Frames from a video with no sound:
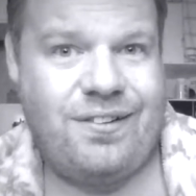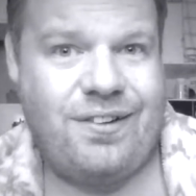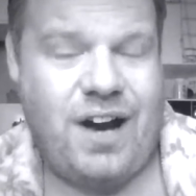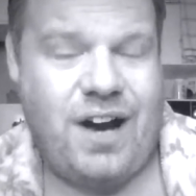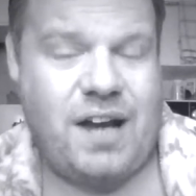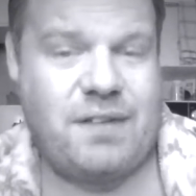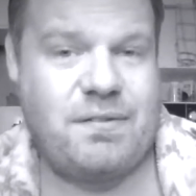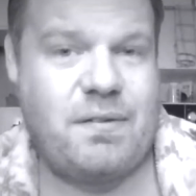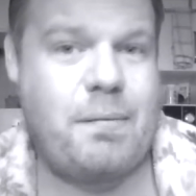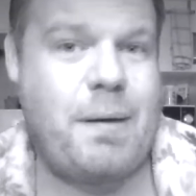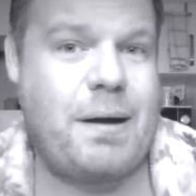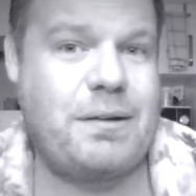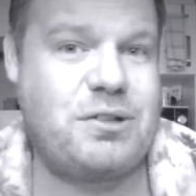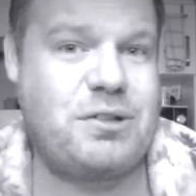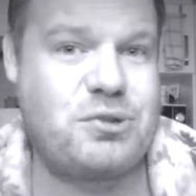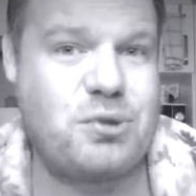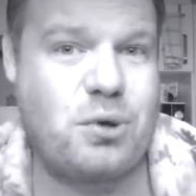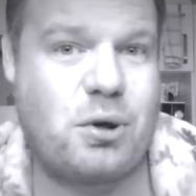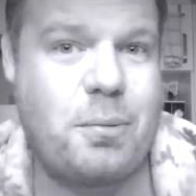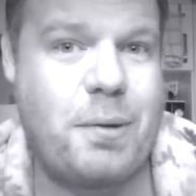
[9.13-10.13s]
and I'm about to
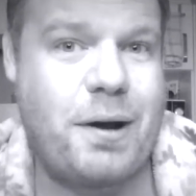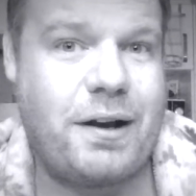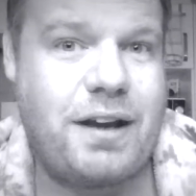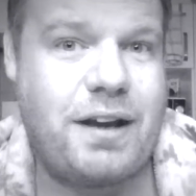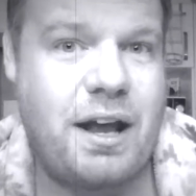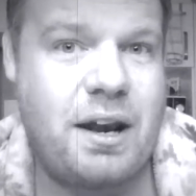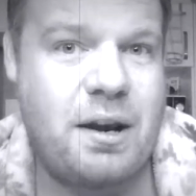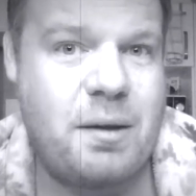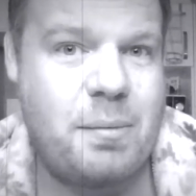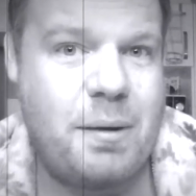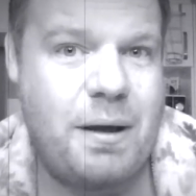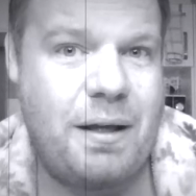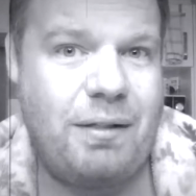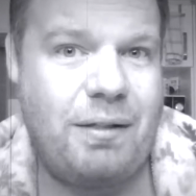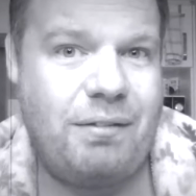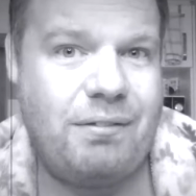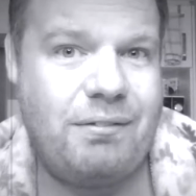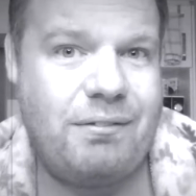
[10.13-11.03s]
talk about Annabelle?